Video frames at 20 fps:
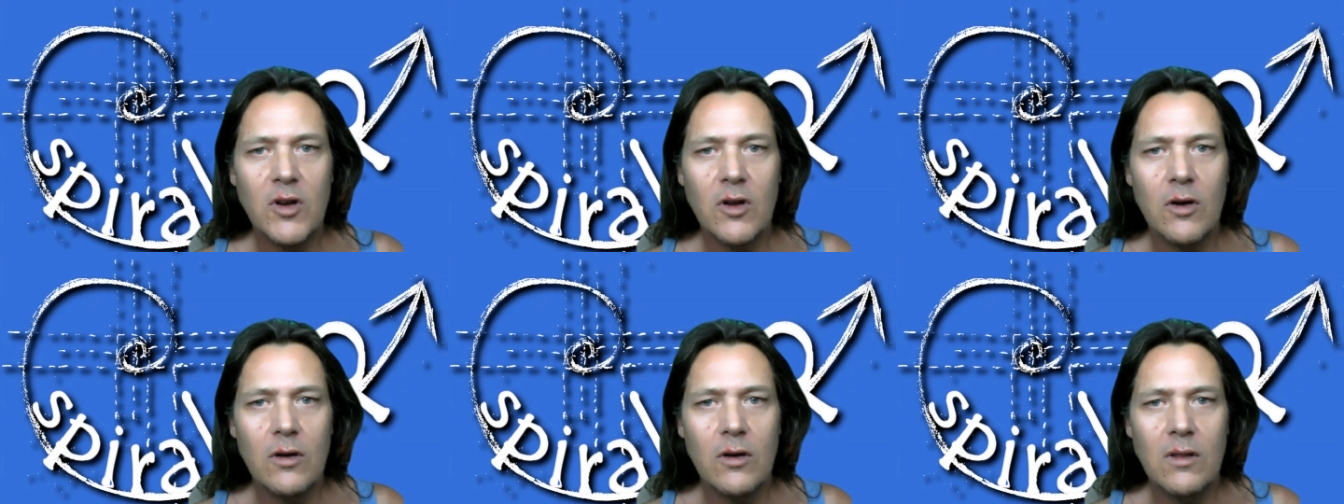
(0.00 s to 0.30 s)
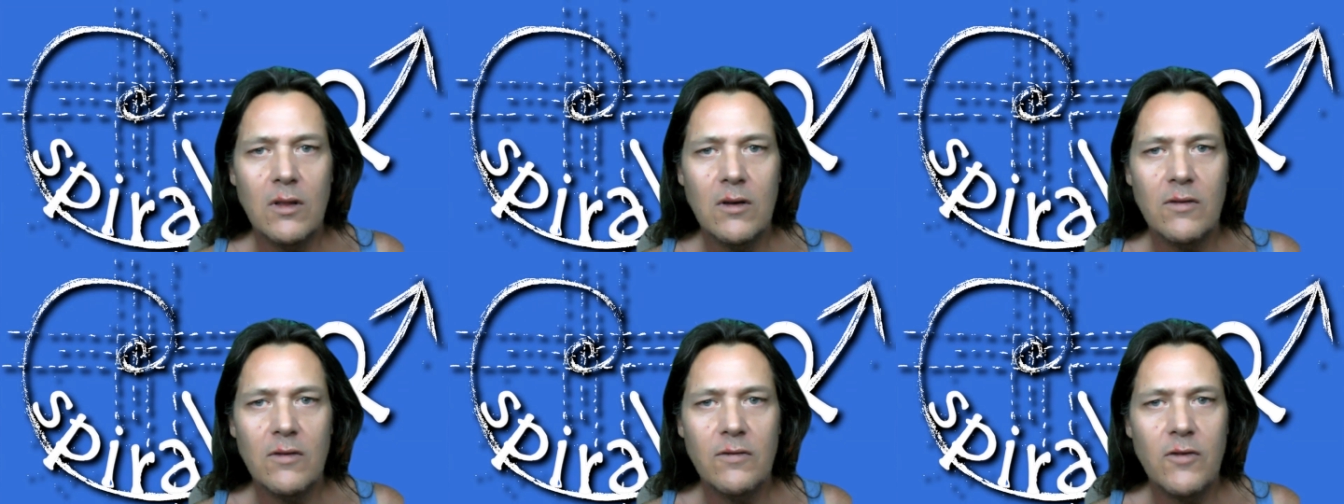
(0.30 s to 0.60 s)
you know
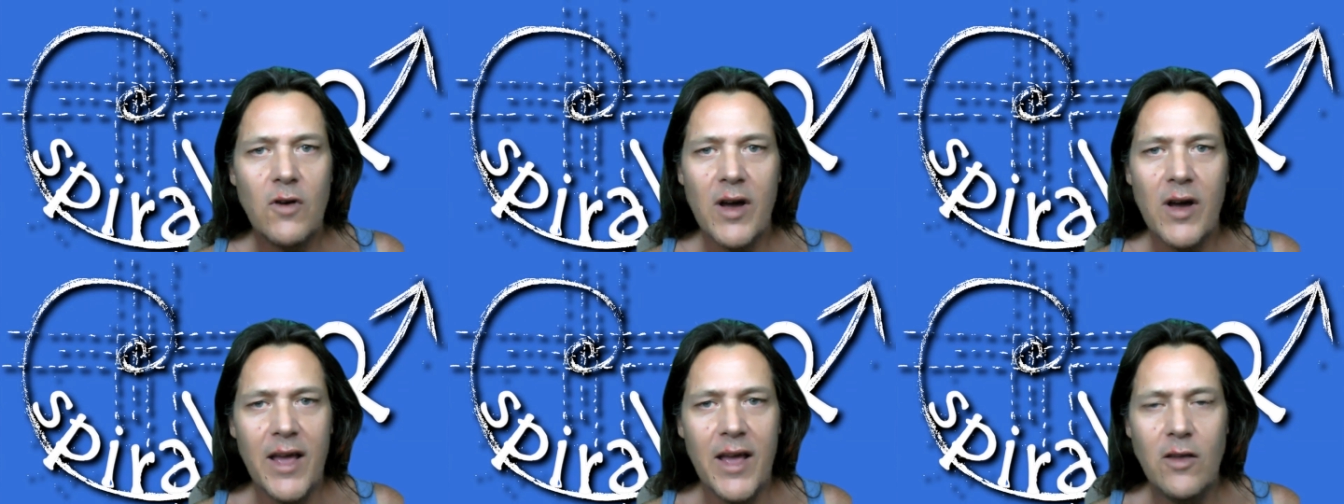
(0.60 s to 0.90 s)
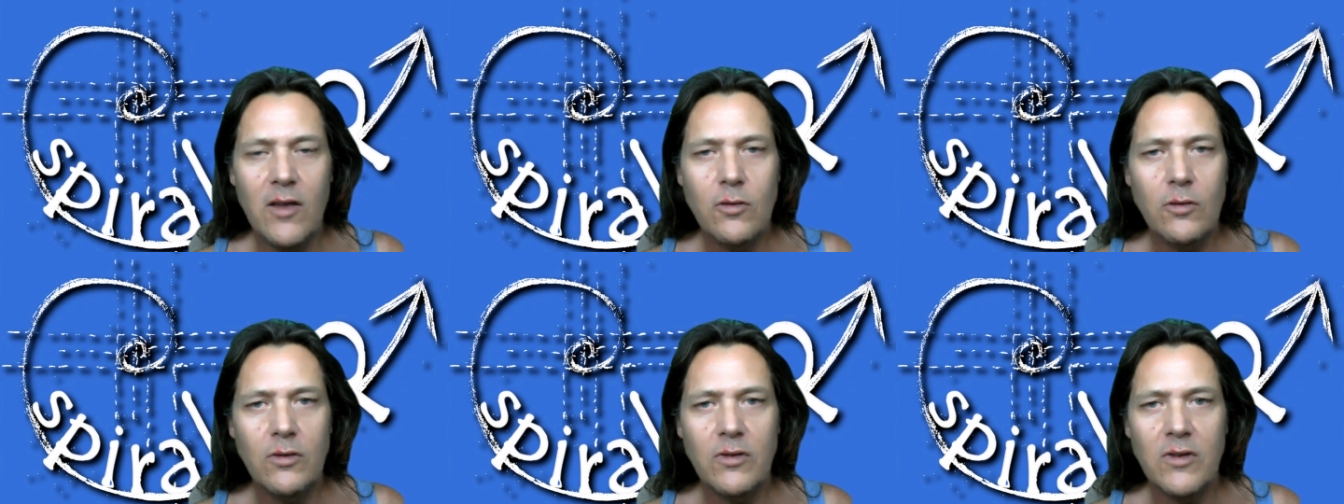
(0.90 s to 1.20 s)
the
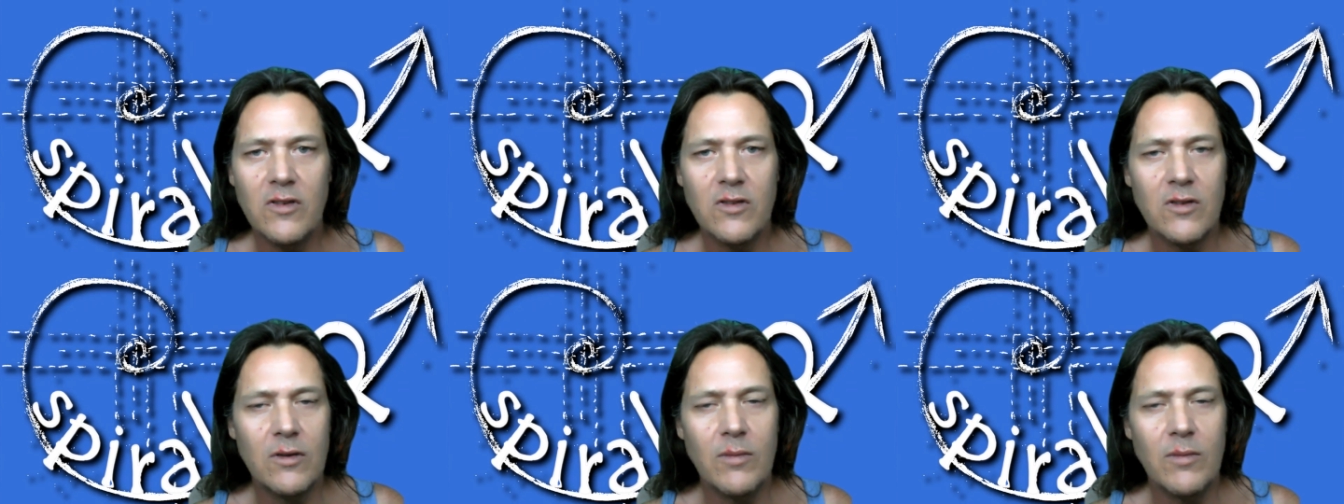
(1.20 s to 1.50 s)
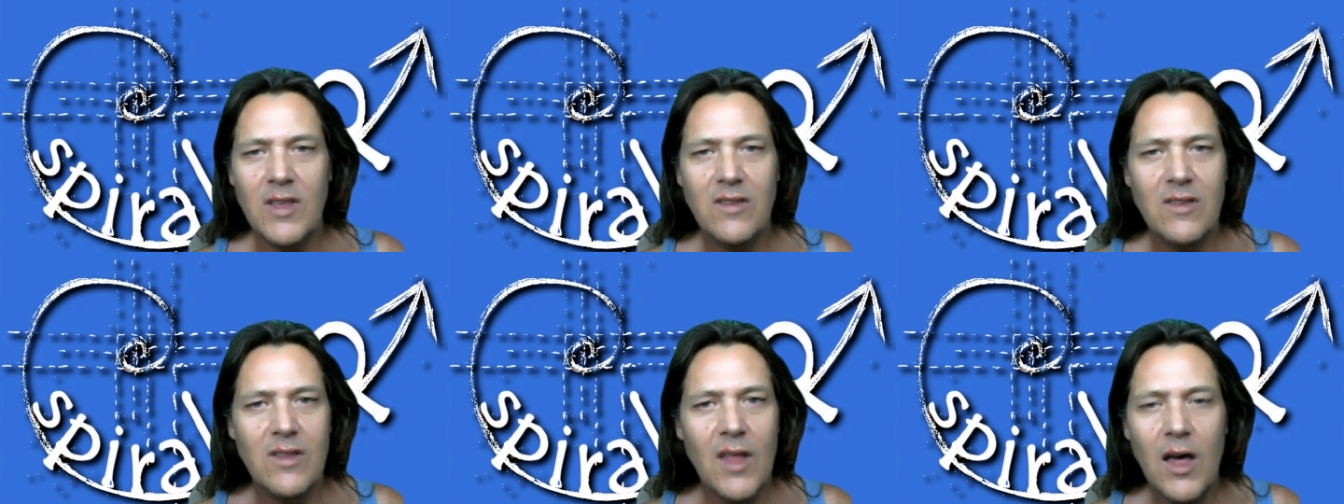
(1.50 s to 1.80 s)
financial
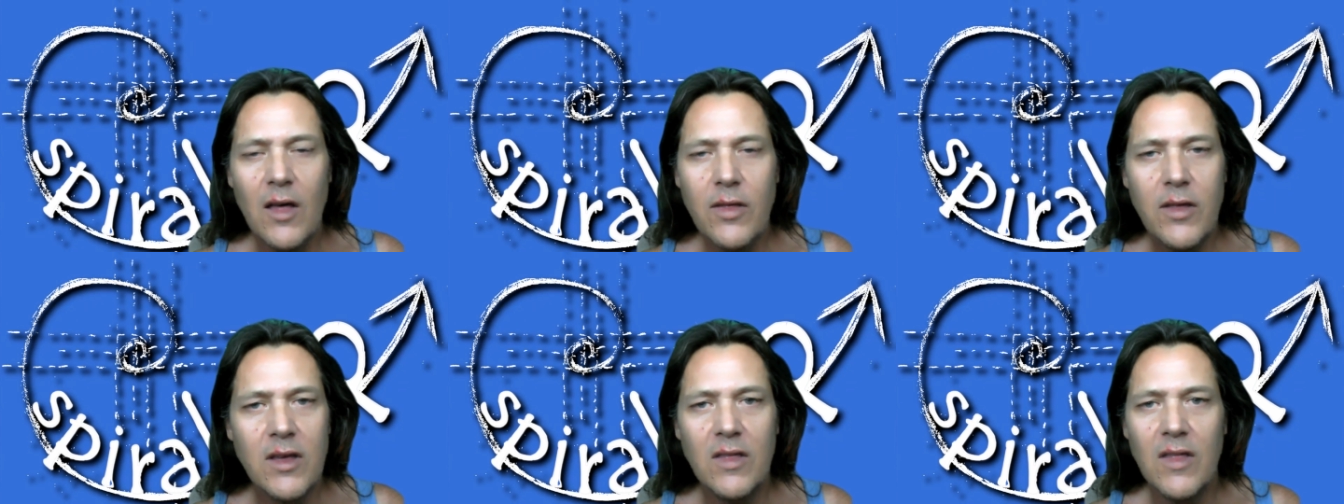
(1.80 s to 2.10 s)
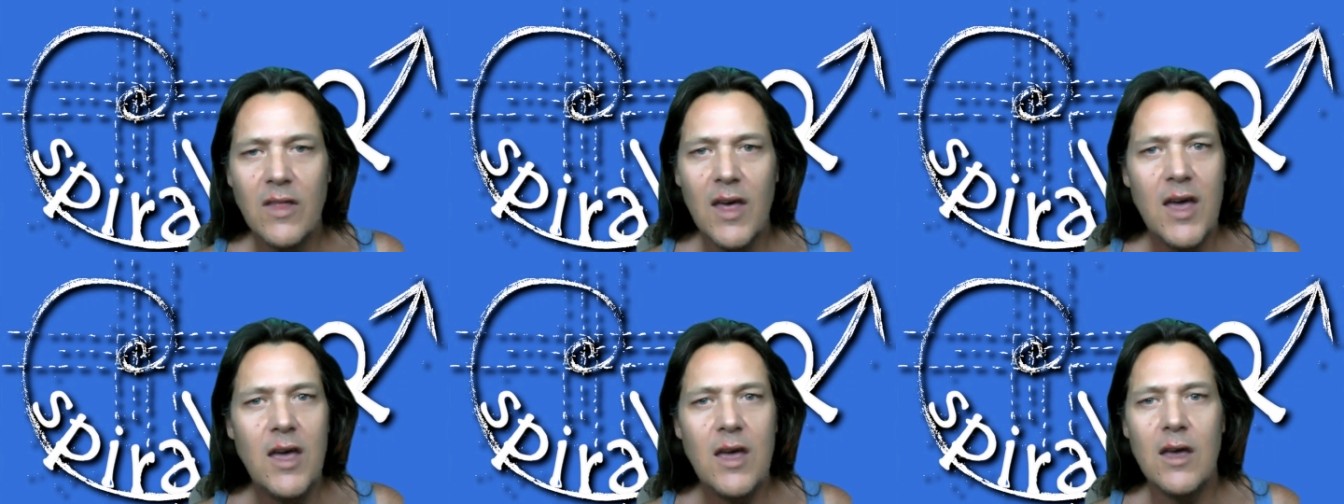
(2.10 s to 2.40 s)
system there's
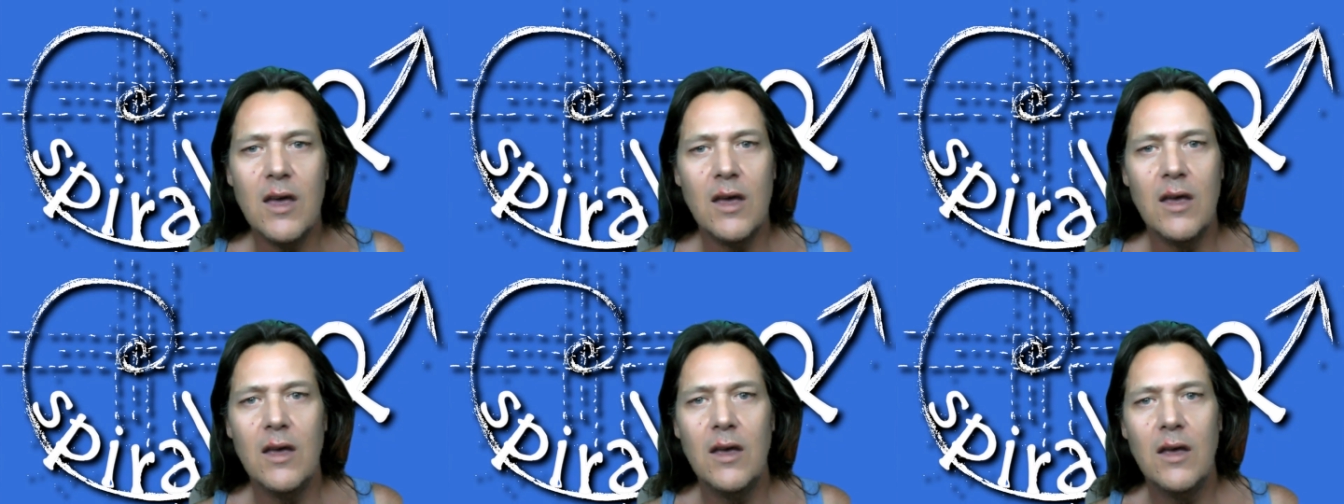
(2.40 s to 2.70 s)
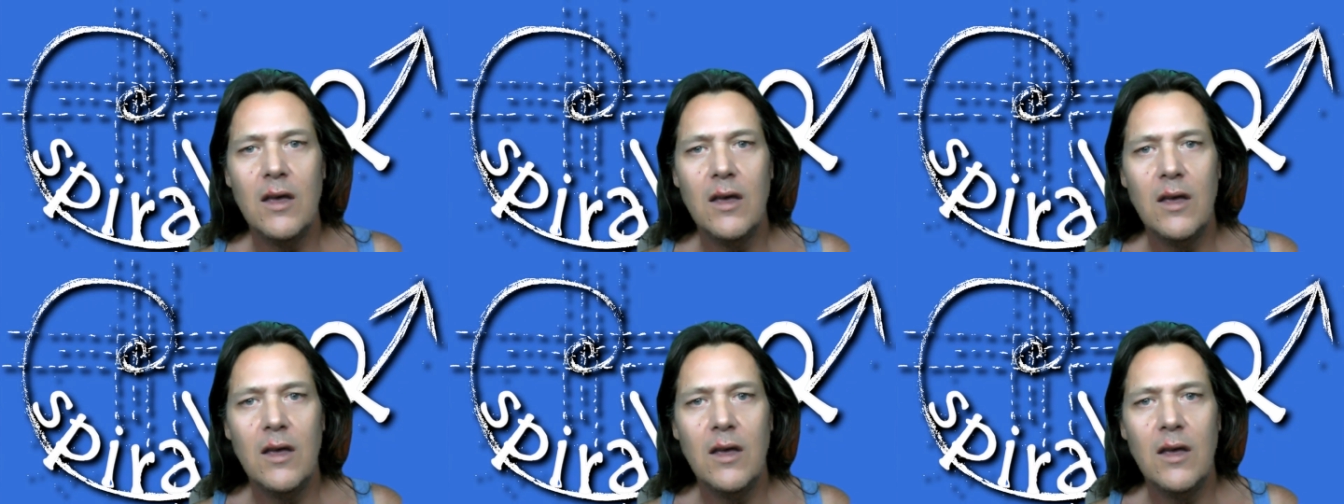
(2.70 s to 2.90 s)
nothing there